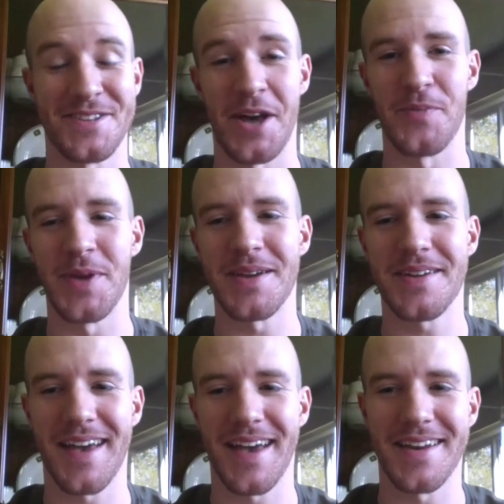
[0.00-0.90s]
tell me,
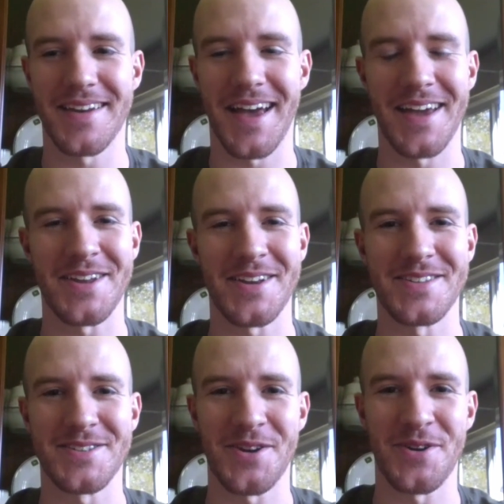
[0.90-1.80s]
and I can
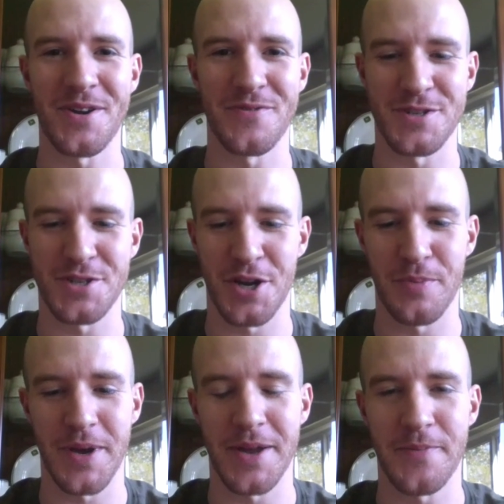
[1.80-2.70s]
consider it for
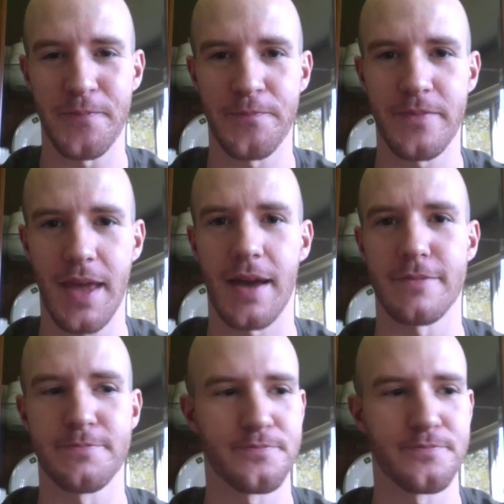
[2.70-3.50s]
sure. But yeah,